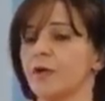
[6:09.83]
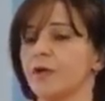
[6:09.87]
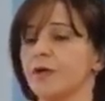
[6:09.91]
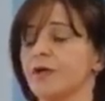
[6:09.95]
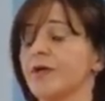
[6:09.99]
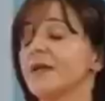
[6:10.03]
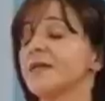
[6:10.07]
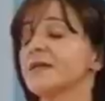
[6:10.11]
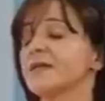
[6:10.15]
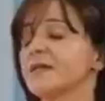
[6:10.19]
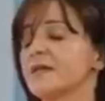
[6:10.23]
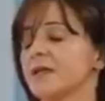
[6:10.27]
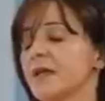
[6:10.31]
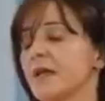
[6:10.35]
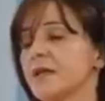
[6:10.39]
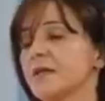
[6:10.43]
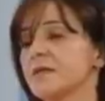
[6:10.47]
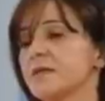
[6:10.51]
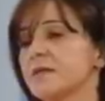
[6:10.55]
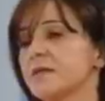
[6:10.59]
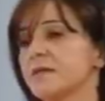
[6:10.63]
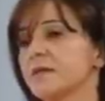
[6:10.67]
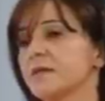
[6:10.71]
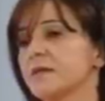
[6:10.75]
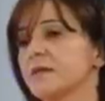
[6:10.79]

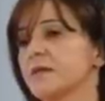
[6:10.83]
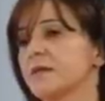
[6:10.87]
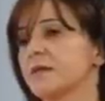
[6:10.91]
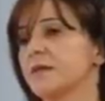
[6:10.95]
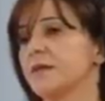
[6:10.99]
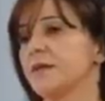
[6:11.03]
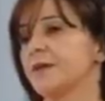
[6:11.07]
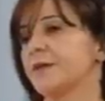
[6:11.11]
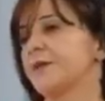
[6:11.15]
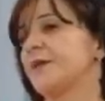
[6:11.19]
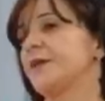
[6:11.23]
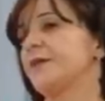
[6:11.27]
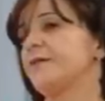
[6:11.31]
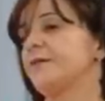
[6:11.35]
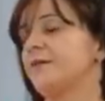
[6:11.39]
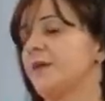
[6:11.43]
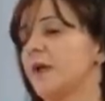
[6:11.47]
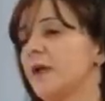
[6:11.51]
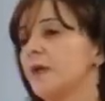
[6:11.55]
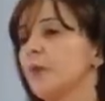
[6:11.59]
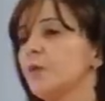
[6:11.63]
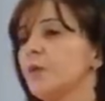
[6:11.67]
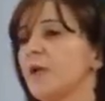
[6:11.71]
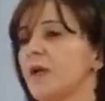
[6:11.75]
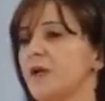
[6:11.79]
reassessed, the,
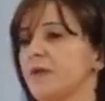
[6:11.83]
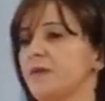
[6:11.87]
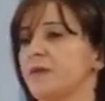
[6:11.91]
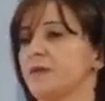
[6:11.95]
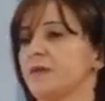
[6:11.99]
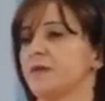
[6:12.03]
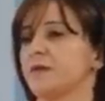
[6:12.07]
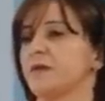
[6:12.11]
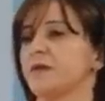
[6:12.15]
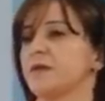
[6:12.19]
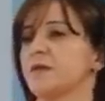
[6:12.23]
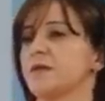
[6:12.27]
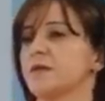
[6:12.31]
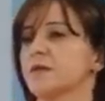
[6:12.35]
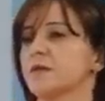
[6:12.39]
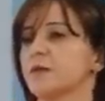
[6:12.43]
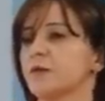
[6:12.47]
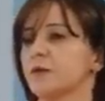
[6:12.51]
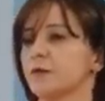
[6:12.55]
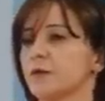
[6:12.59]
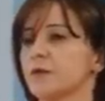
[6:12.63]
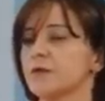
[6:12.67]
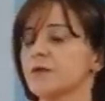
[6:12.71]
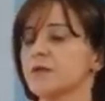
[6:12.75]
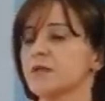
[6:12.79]
reevaluated this
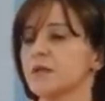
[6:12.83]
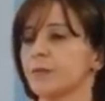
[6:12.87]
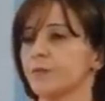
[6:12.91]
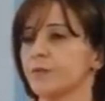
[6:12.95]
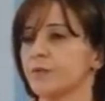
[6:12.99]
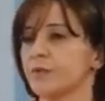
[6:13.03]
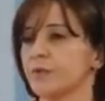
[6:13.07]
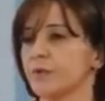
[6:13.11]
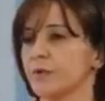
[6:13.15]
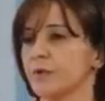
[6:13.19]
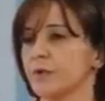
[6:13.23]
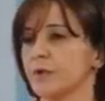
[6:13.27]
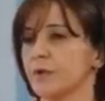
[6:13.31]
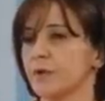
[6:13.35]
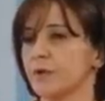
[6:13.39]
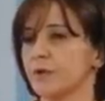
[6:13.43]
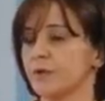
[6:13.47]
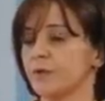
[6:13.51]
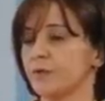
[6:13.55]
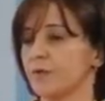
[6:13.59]
concept uh,